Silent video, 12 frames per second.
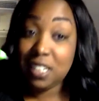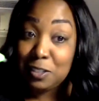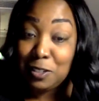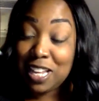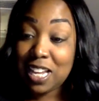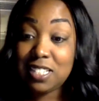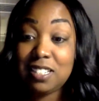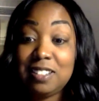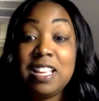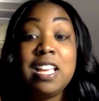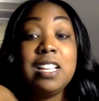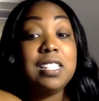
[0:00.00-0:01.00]
that's what they ask you.
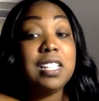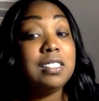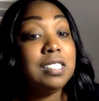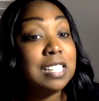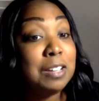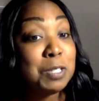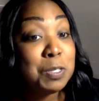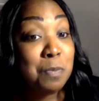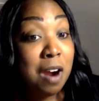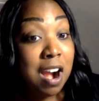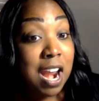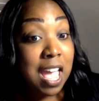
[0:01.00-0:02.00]
So some
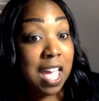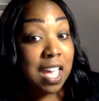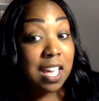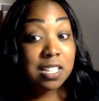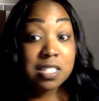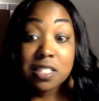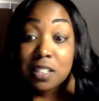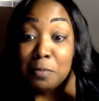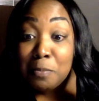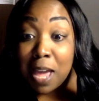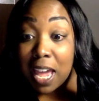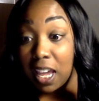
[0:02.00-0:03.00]
smart ass
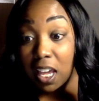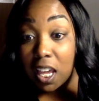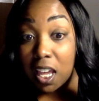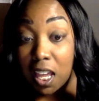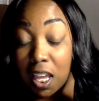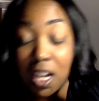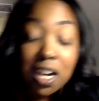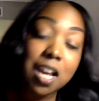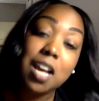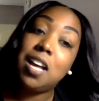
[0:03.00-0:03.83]
Megan